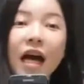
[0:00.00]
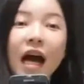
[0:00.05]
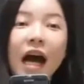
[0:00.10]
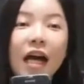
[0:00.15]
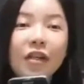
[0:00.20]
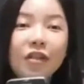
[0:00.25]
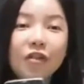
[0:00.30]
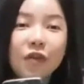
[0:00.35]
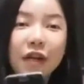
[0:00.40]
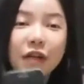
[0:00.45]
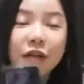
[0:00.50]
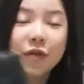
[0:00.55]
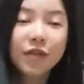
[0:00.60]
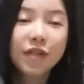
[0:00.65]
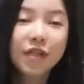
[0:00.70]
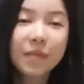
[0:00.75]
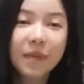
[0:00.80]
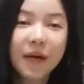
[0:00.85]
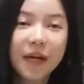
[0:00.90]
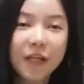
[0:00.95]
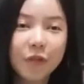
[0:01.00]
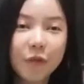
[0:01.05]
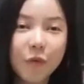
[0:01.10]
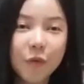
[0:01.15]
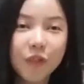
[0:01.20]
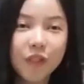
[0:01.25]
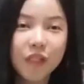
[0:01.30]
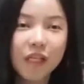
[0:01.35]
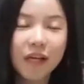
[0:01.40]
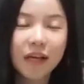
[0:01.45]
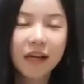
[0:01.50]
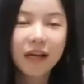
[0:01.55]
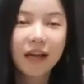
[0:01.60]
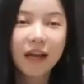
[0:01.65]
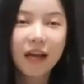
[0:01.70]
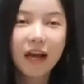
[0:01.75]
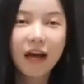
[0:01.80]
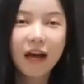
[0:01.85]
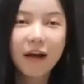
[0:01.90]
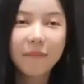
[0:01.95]
I tried using my Note
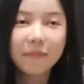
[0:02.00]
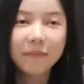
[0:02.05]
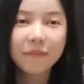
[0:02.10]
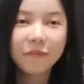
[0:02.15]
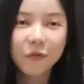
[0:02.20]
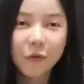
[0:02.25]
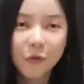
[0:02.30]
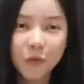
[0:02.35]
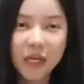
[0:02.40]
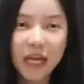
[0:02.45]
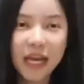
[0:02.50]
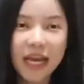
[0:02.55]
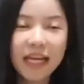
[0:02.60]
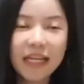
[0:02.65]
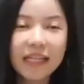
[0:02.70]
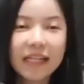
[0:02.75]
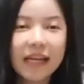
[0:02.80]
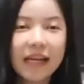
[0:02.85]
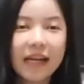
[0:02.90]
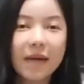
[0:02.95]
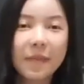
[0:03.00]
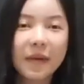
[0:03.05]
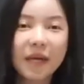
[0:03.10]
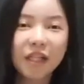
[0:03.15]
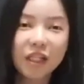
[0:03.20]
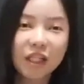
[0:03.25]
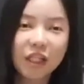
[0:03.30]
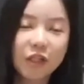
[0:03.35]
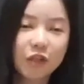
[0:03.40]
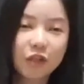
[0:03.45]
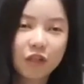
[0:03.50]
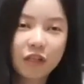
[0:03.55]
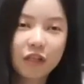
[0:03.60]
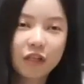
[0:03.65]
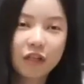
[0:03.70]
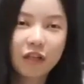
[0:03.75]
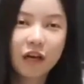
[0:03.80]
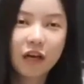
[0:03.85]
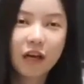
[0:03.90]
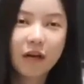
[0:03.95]
8 that I'm actually
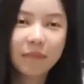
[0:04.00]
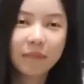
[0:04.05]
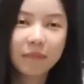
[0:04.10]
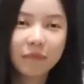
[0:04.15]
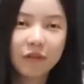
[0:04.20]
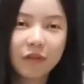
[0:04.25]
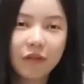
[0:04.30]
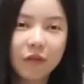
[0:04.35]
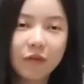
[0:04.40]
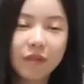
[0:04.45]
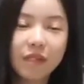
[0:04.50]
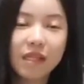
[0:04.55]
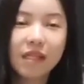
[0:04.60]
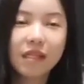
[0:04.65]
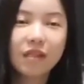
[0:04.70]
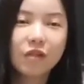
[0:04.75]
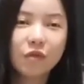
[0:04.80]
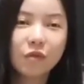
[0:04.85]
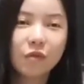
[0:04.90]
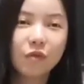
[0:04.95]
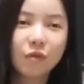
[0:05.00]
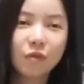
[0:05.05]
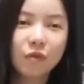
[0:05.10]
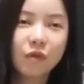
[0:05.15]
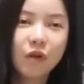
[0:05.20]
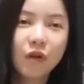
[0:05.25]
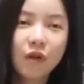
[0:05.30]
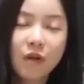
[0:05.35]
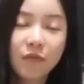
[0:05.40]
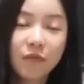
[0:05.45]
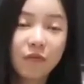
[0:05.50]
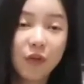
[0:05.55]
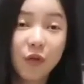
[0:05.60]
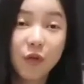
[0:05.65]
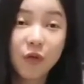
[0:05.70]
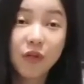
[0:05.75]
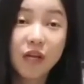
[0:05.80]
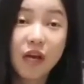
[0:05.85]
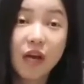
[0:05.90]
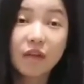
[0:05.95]
using to
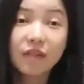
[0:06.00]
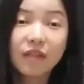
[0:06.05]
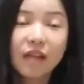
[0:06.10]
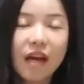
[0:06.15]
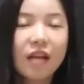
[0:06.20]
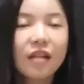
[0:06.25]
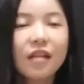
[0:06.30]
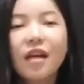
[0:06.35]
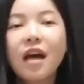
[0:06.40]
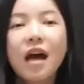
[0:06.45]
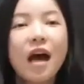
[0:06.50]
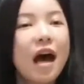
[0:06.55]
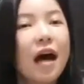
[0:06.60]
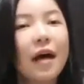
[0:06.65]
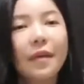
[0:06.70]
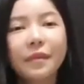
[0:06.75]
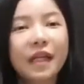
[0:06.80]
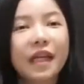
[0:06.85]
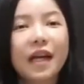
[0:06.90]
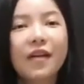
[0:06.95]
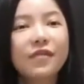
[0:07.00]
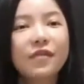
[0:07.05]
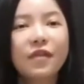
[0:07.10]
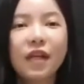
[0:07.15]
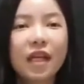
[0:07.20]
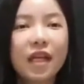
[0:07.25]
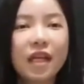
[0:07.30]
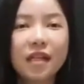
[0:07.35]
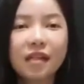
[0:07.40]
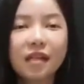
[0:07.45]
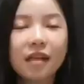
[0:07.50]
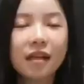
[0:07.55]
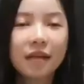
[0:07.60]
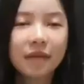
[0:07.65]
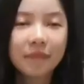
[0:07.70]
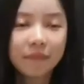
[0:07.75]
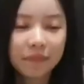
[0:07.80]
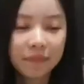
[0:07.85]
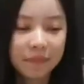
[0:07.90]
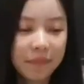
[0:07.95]
video down now. It can't fit in.
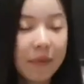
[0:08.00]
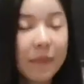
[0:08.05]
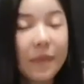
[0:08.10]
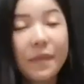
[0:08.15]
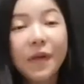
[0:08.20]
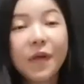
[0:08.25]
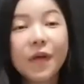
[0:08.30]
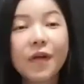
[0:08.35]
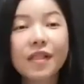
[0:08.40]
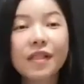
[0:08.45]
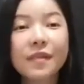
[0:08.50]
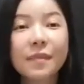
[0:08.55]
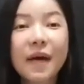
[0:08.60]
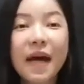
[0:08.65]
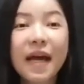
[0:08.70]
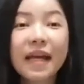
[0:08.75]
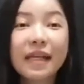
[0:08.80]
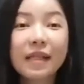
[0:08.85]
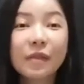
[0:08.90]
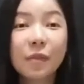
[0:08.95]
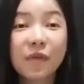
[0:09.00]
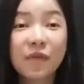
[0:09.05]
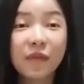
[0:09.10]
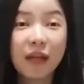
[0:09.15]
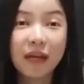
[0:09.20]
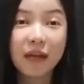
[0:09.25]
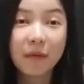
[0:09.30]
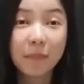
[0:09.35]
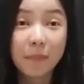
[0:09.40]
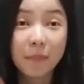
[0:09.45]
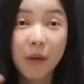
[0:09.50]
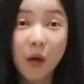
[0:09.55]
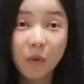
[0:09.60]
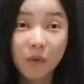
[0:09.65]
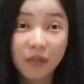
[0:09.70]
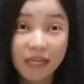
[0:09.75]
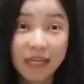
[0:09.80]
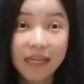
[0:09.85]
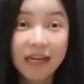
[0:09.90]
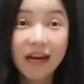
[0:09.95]
Maybe because mine is with like a
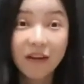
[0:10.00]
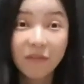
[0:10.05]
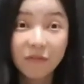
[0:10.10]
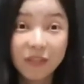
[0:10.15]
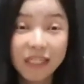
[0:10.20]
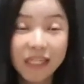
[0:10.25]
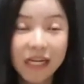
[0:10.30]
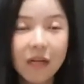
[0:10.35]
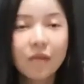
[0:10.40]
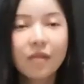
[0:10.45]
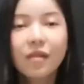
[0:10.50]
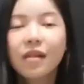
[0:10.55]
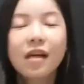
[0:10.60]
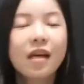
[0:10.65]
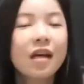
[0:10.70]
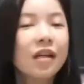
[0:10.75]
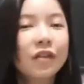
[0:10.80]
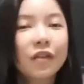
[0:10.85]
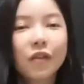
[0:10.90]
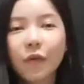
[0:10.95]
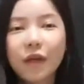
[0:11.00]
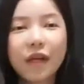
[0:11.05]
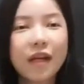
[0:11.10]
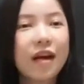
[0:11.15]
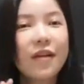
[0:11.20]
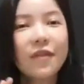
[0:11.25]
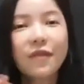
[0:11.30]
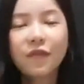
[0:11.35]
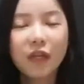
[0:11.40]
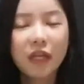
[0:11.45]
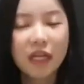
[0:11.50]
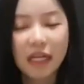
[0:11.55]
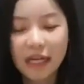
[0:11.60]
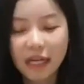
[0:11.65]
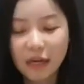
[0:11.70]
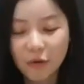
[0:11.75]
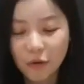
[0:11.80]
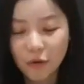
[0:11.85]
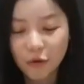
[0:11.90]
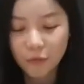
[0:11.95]
bulky cover now, so it can't fit in
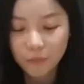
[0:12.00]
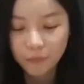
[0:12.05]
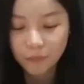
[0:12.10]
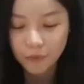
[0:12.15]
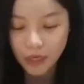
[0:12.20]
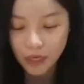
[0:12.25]
at all.